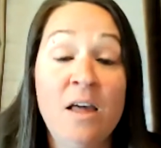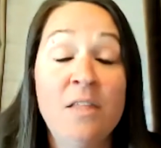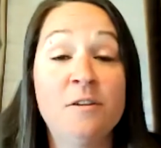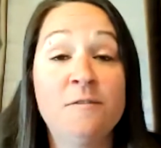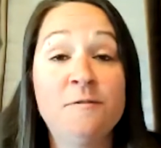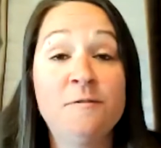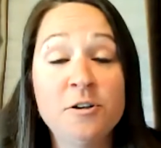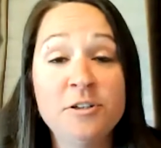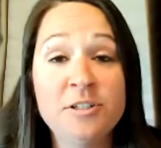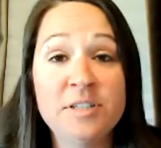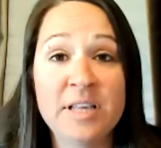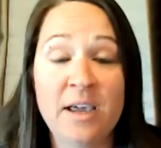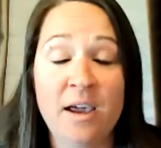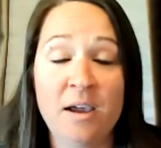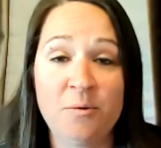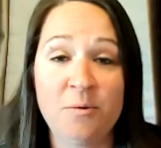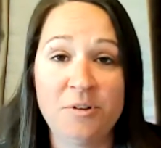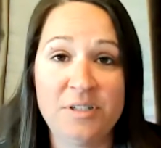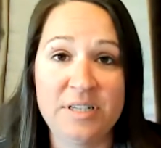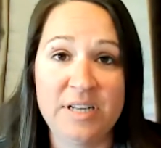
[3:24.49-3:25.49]
The first thing
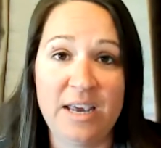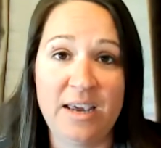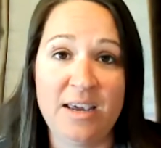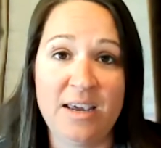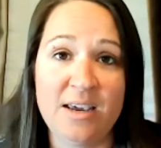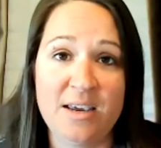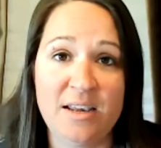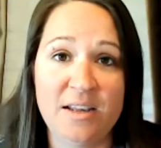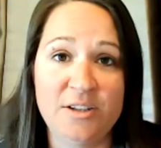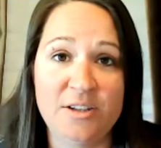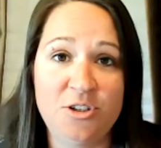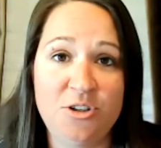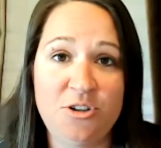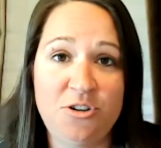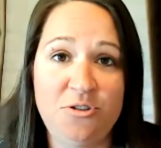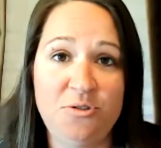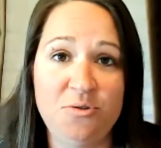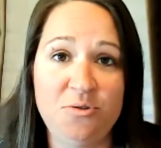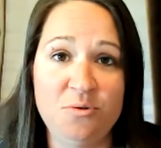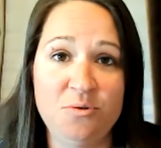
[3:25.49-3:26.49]
I would say is
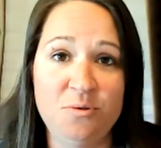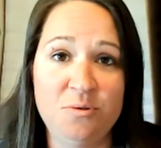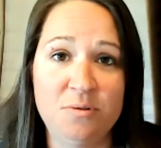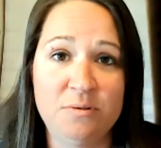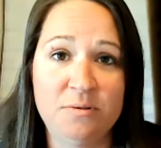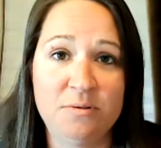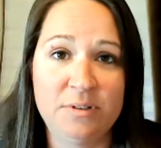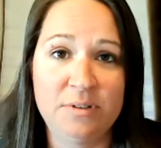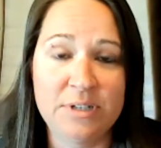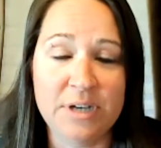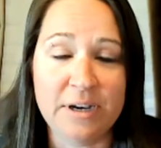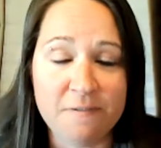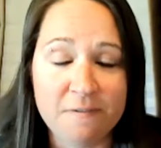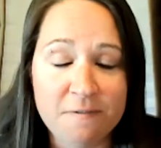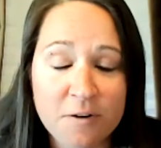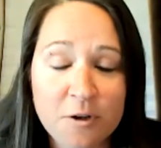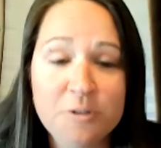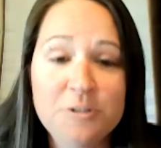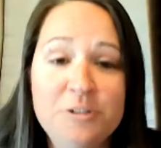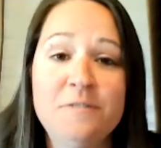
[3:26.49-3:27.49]
to
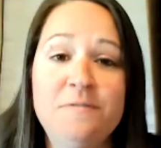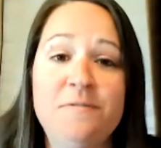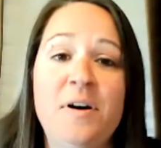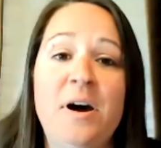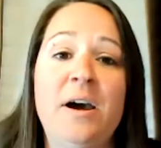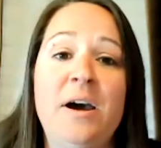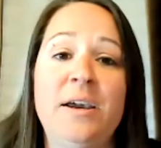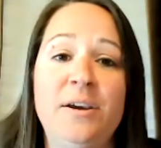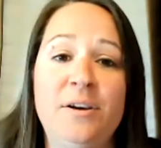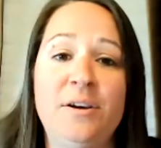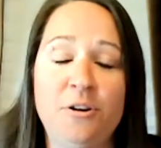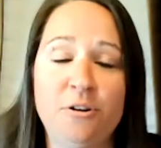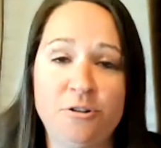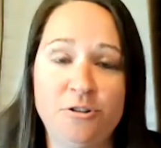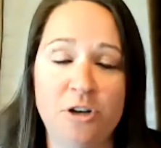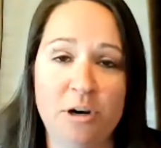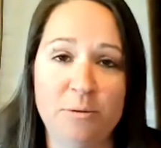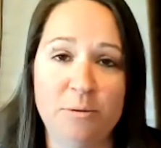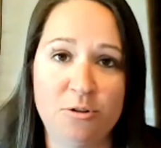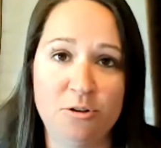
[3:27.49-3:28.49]
diversify your
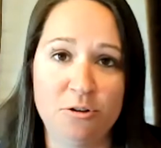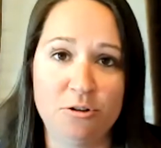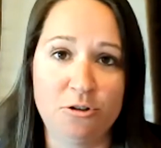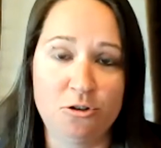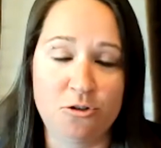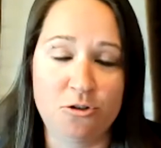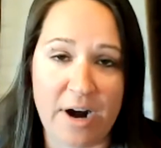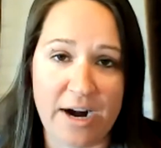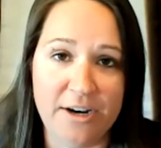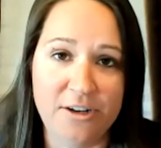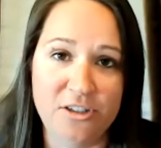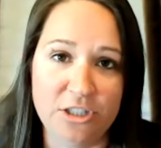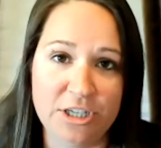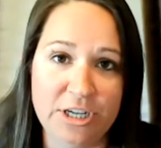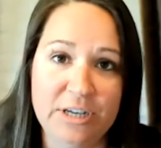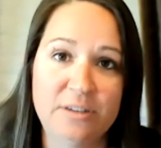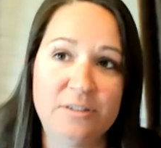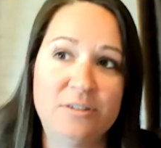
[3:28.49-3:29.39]
job search strategy.